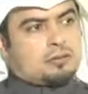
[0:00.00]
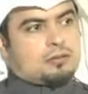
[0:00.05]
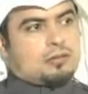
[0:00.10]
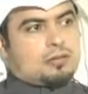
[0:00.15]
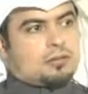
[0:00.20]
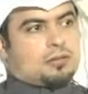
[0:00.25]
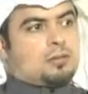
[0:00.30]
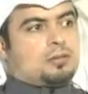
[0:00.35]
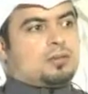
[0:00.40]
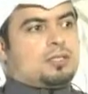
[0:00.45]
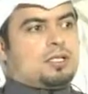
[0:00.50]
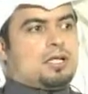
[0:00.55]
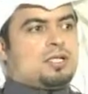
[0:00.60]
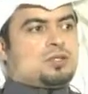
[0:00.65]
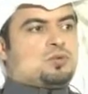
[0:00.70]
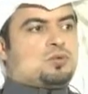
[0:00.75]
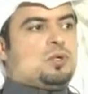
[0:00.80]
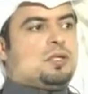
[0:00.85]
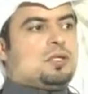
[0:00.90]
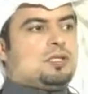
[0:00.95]
disorder
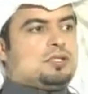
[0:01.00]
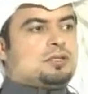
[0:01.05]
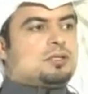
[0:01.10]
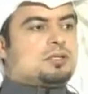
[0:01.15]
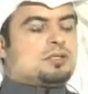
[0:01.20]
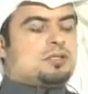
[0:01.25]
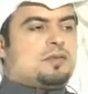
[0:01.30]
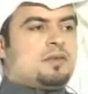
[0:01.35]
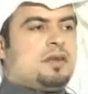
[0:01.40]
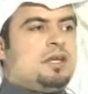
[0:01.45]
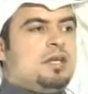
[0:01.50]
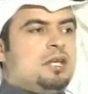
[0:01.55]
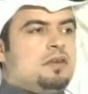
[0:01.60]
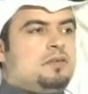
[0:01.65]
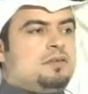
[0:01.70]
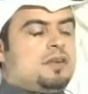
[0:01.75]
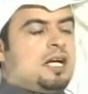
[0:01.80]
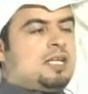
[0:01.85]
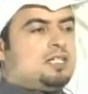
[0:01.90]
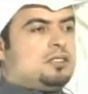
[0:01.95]
as well. So
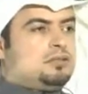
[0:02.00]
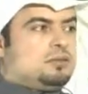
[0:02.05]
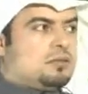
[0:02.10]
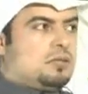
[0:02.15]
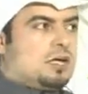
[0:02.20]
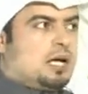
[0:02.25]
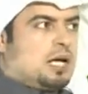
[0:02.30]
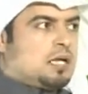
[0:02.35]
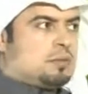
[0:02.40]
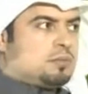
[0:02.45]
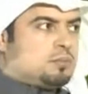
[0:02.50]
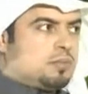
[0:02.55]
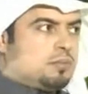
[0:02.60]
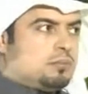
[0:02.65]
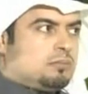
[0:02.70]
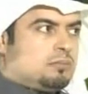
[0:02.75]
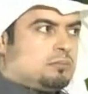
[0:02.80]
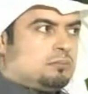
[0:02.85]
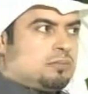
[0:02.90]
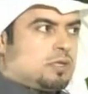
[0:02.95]
if you had a high,
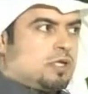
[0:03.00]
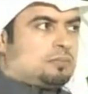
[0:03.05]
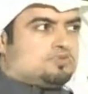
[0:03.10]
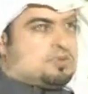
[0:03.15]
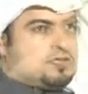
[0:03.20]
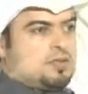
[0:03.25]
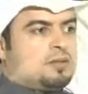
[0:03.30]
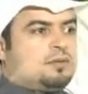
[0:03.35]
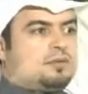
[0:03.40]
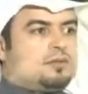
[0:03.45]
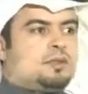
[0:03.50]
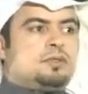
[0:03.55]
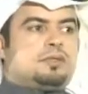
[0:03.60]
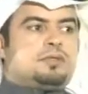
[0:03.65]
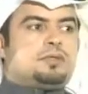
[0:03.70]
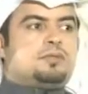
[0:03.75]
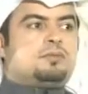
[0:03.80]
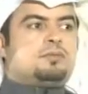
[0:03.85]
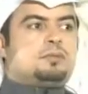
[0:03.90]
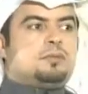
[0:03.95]
sometimes if you're
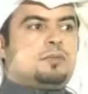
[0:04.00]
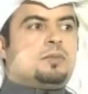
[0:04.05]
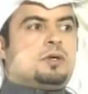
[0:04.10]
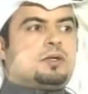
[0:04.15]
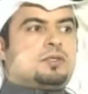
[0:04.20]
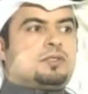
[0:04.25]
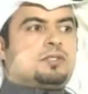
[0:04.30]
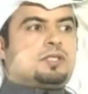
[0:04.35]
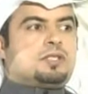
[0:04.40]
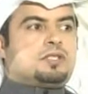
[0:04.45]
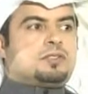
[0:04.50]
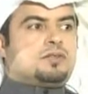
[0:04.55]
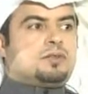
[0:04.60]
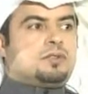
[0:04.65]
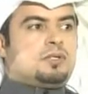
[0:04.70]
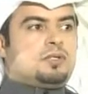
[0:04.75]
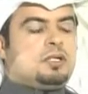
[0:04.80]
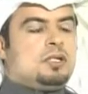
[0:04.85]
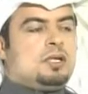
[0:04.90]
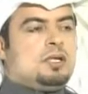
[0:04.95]
more
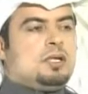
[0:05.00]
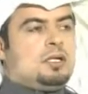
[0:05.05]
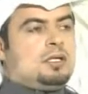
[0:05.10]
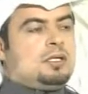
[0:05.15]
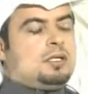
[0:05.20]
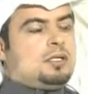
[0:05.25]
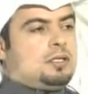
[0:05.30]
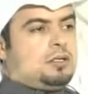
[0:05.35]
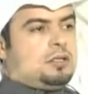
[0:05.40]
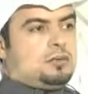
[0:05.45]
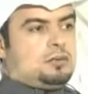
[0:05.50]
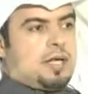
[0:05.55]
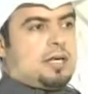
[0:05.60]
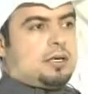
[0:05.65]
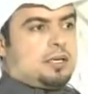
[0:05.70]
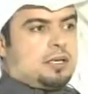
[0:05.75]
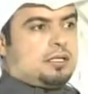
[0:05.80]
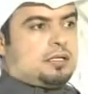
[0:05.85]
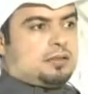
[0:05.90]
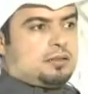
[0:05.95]
stressful, you
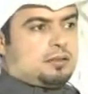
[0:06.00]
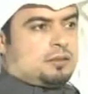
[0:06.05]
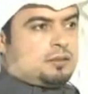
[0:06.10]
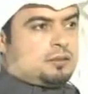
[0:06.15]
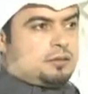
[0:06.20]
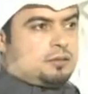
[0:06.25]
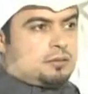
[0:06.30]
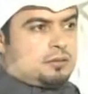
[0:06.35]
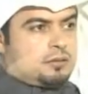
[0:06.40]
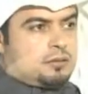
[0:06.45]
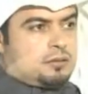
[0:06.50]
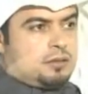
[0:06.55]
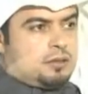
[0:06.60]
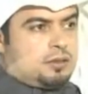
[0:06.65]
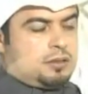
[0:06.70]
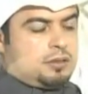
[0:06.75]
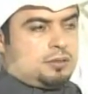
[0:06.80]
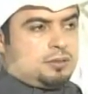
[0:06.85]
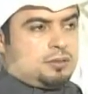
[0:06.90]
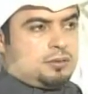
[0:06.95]
may get
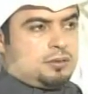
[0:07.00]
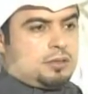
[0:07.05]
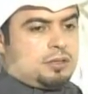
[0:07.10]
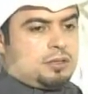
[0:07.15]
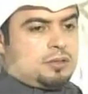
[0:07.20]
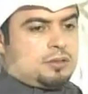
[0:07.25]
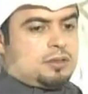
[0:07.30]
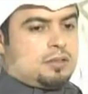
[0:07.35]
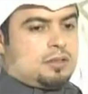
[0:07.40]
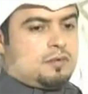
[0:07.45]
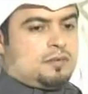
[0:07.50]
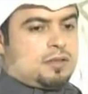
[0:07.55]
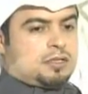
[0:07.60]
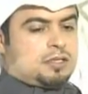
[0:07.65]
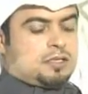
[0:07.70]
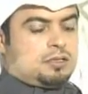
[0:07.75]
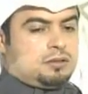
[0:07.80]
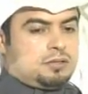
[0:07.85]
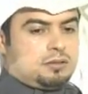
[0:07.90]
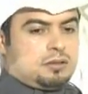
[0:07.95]

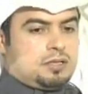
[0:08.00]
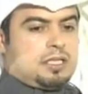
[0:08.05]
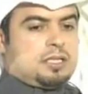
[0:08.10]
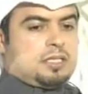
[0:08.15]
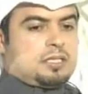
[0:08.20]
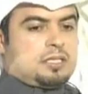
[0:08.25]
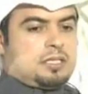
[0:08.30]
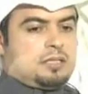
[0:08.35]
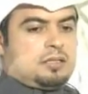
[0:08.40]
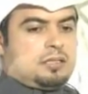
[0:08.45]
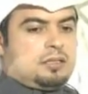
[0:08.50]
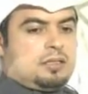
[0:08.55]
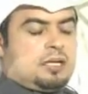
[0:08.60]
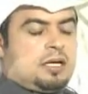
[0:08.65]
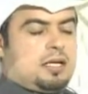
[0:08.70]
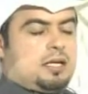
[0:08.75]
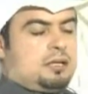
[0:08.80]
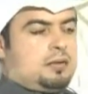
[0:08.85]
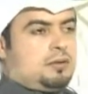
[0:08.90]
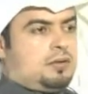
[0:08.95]
affected easily
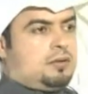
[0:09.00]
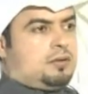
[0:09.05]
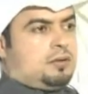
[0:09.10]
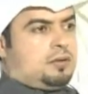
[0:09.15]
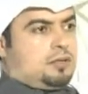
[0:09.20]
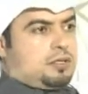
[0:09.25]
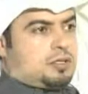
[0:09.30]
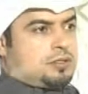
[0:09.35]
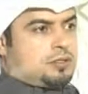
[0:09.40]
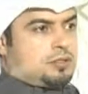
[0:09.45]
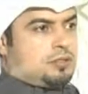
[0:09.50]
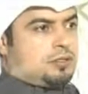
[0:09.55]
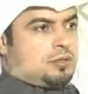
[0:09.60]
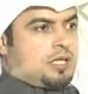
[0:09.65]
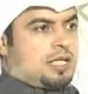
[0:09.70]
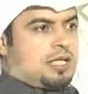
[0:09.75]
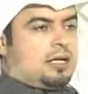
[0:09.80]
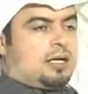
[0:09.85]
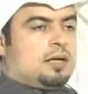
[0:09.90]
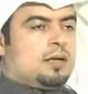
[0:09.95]
than if you're just a
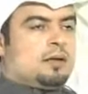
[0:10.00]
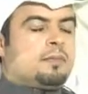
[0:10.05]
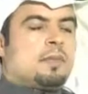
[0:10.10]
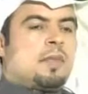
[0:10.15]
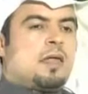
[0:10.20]
normal guy.